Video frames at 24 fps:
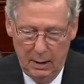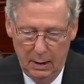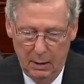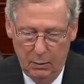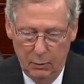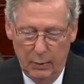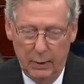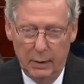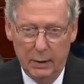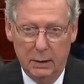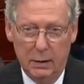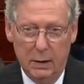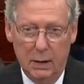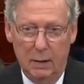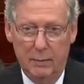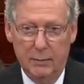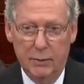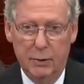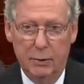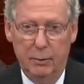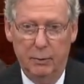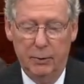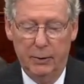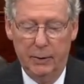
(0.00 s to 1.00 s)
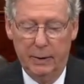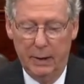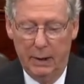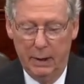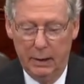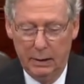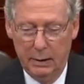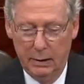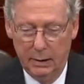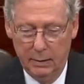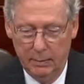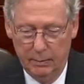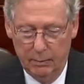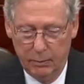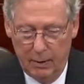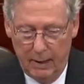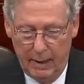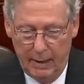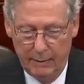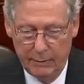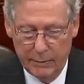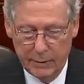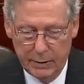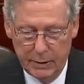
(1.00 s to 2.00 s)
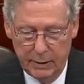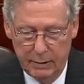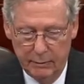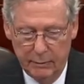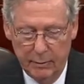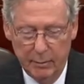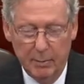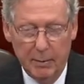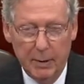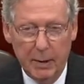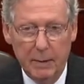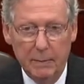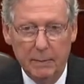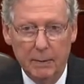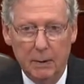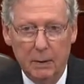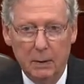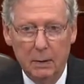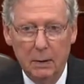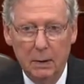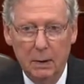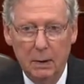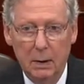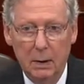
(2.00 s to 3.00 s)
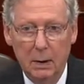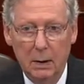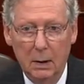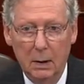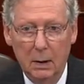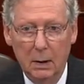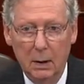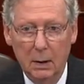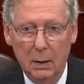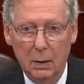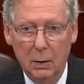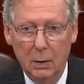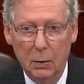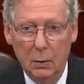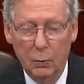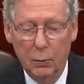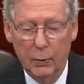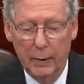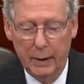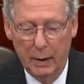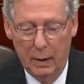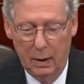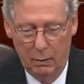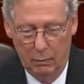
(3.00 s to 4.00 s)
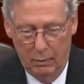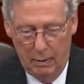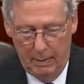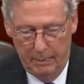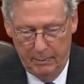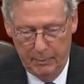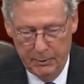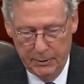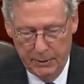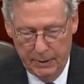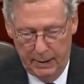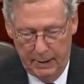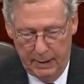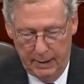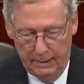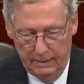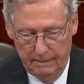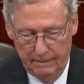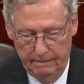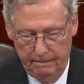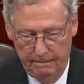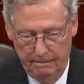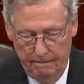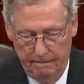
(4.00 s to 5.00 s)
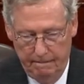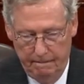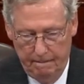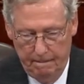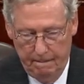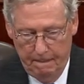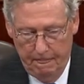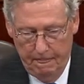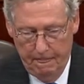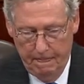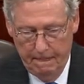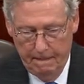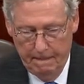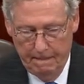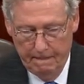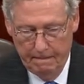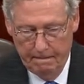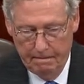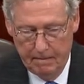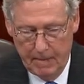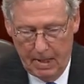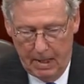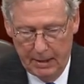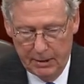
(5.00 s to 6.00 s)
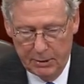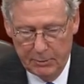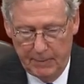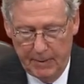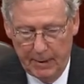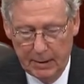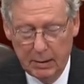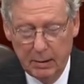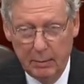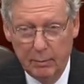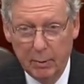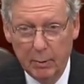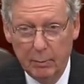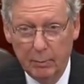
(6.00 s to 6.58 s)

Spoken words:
when it comes to protecting the privacy of the people we all represent. I expect him to